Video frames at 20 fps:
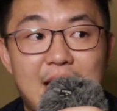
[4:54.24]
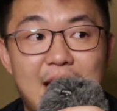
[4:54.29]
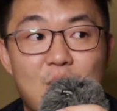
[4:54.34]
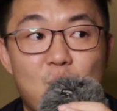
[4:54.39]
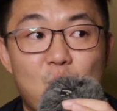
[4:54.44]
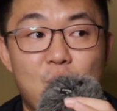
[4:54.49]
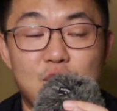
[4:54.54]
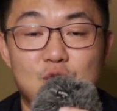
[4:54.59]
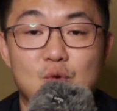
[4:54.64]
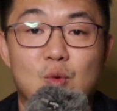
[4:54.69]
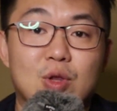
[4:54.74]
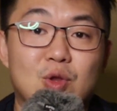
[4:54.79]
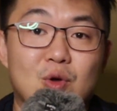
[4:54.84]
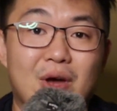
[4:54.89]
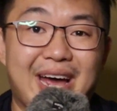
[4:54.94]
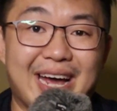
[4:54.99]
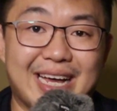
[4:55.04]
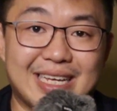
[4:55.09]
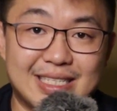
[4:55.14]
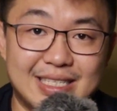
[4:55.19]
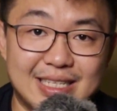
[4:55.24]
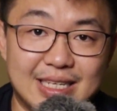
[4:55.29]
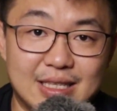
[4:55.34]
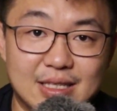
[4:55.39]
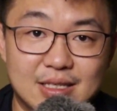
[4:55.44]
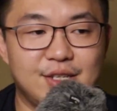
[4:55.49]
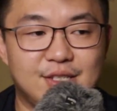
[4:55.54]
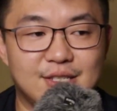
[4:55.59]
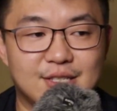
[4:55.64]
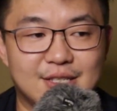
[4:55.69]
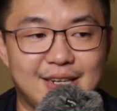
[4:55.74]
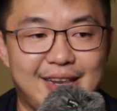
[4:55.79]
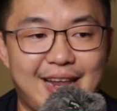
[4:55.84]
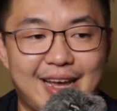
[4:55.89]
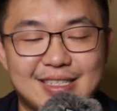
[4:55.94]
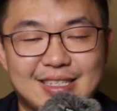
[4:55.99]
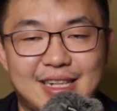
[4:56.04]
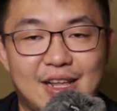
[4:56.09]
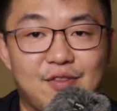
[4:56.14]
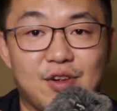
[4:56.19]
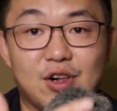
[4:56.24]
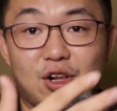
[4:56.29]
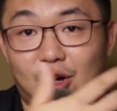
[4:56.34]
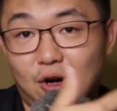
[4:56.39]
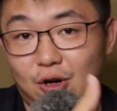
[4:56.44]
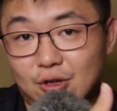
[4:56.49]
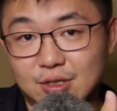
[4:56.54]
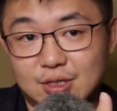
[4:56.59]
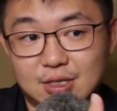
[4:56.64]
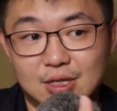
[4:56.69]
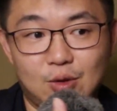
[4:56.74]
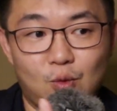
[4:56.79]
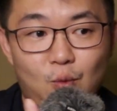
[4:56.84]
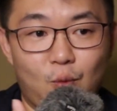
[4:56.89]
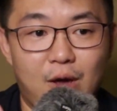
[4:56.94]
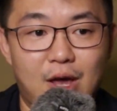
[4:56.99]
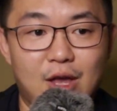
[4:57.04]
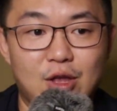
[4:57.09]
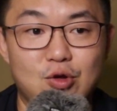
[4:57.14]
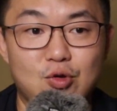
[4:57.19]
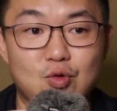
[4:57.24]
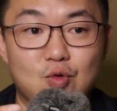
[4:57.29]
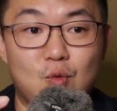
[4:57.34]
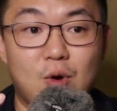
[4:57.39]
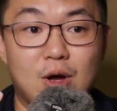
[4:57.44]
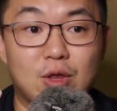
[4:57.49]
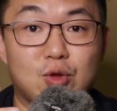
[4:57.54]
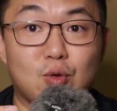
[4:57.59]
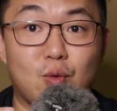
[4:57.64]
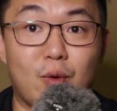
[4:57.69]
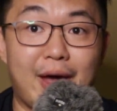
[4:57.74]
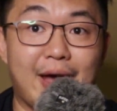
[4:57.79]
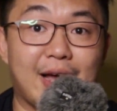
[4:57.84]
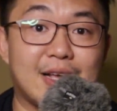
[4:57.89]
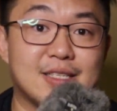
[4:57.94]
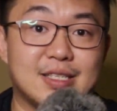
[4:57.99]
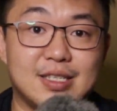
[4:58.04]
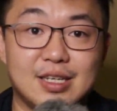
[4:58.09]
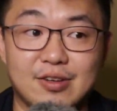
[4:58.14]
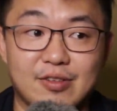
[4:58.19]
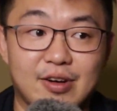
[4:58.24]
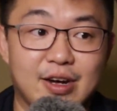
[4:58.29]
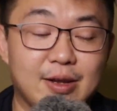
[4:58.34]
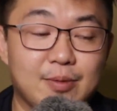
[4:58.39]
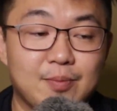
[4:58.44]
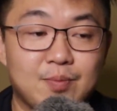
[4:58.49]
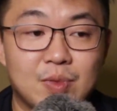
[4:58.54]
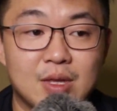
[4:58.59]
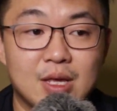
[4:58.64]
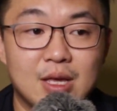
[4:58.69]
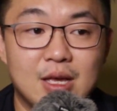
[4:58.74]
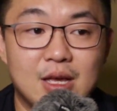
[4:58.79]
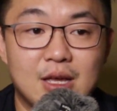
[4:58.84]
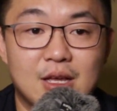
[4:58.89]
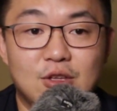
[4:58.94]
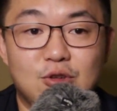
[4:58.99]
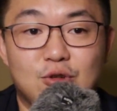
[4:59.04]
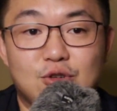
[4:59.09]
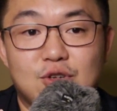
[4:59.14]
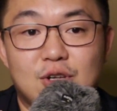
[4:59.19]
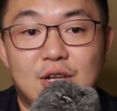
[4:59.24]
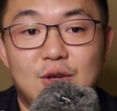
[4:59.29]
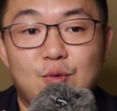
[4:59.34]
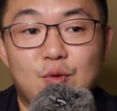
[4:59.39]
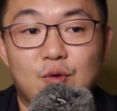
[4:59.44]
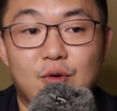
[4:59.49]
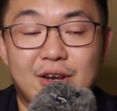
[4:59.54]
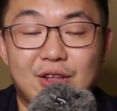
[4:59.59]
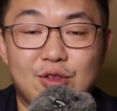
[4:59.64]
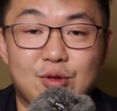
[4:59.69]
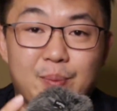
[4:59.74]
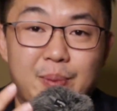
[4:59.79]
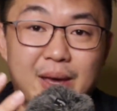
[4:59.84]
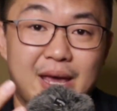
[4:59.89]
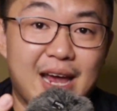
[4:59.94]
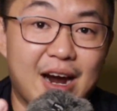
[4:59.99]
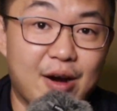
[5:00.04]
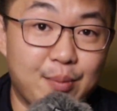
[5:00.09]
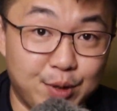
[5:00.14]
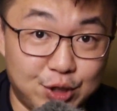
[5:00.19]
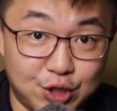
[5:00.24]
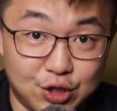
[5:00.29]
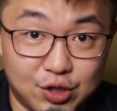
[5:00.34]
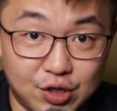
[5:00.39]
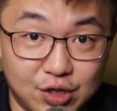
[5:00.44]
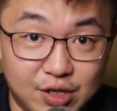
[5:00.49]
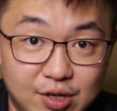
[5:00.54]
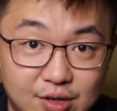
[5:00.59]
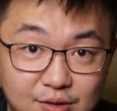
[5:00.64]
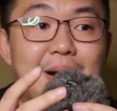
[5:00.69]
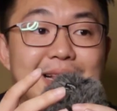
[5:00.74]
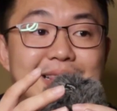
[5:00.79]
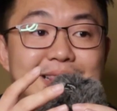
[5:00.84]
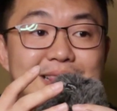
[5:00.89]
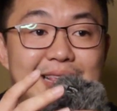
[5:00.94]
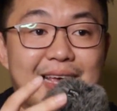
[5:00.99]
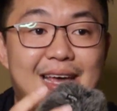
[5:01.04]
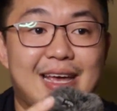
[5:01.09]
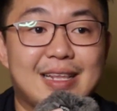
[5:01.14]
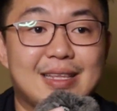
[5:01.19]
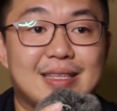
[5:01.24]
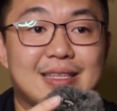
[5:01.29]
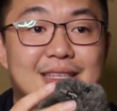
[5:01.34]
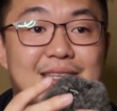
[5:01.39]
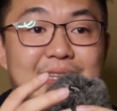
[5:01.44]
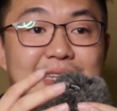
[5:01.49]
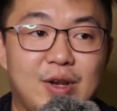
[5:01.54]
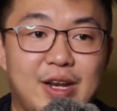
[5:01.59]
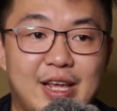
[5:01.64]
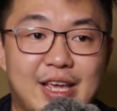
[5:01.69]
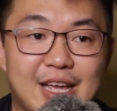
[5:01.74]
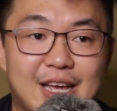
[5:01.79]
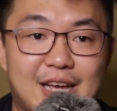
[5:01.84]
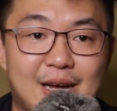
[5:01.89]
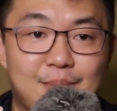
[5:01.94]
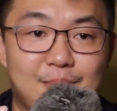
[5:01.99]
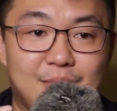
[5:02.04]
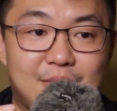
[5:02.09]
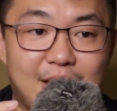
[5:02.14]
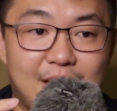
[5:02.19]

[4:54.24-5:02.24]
and when you want to exit, this is a next level concern. When you want to exit, right, usually we will need to pay RBGT. But then when the income